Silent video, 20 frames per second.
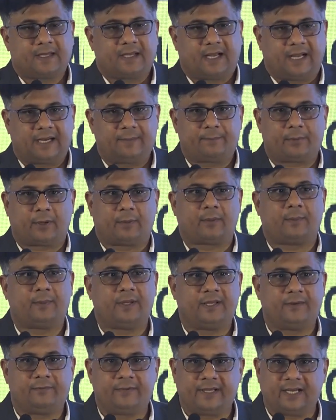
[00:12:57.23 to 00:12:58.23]
and
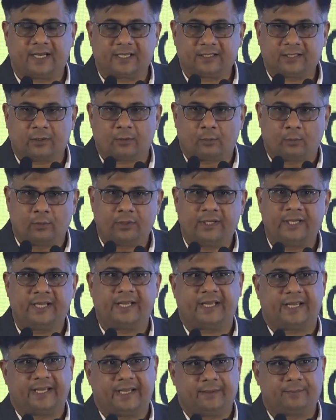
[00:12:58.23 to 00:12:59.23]
probably we are the
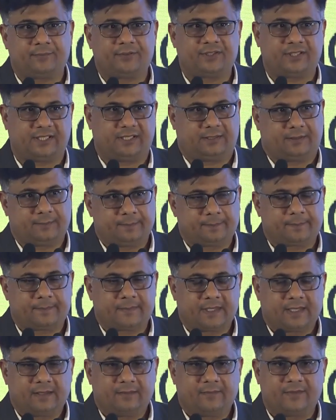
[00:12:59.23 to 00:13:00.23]
only AMC
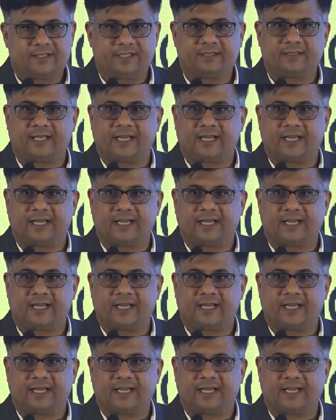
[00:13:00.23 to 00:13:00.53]
which is